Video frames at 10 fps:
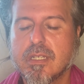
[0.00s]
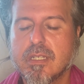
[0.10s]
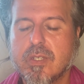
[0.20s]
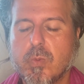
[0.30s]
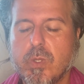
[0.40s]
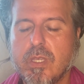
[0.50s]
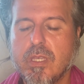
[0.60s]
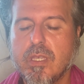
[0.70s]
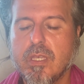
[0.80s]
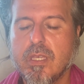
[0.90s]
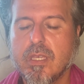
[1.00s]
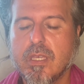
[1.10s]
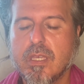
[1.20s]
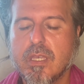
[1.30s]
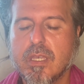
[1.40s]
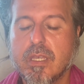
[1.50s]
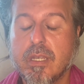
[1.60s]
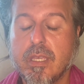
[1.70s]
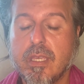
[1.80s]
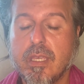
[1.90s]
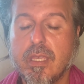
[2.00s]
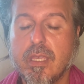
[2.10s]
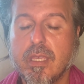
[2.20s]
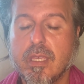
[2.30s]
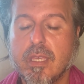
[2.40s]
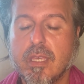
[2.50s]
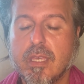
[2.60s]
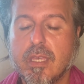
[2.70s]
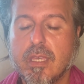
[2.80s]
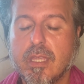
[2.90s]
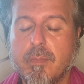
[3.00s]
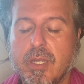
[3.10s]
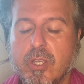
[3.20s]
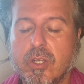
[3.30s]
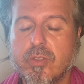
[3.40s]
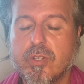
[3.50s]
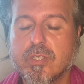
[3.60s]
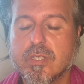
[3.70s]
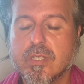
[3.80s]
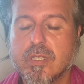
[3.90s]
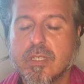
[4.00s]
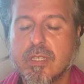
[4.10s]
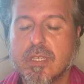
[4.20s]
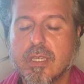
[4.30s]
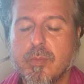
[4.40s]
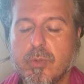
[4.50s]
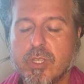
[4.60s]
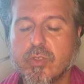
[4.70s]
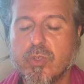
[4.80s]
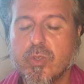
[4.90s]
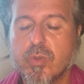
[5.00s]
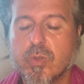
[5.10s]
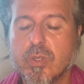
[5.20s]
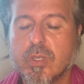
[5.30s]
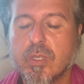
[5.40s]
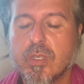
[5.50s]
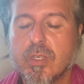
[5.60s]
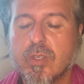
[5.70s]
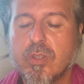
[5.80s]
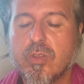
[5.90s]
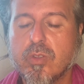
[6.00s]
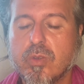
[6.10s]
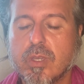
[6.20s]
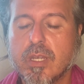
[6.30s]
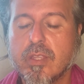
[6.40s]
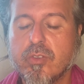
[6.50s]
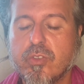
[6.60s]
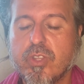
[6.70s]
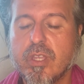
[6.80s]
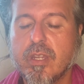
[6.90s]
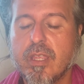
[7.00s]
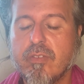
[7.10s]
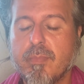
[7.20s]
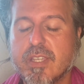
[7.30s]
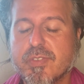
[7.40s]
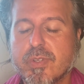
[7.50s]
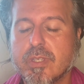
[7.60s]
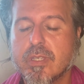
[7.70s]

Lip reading: that we and he and many others can bring to you so you can understand and have mastery.